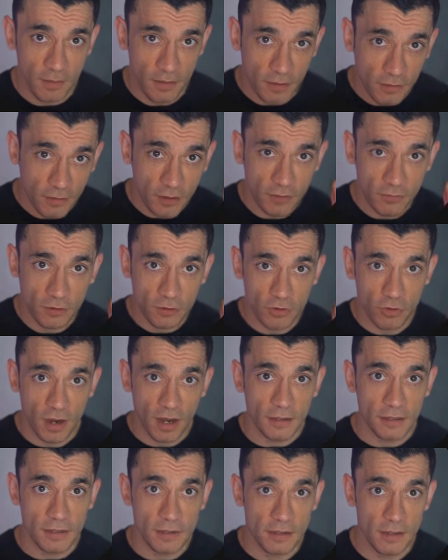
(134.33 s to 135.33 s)
So if you
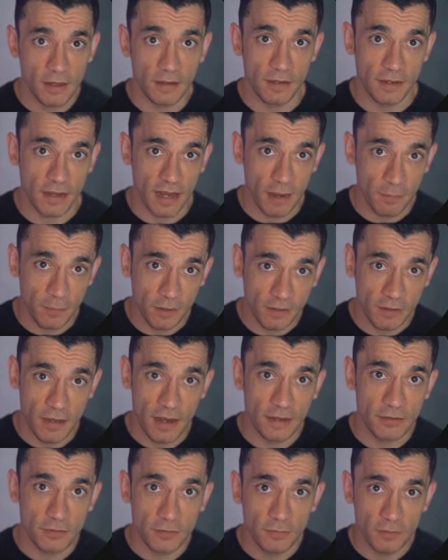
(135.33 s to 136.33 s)
try this and nothing happens,
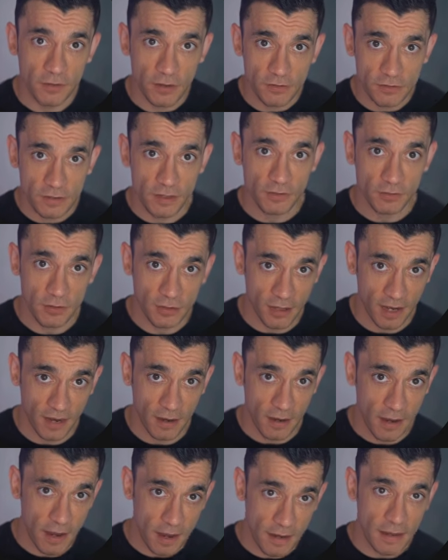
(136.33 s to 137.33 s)
that's the first thing to check.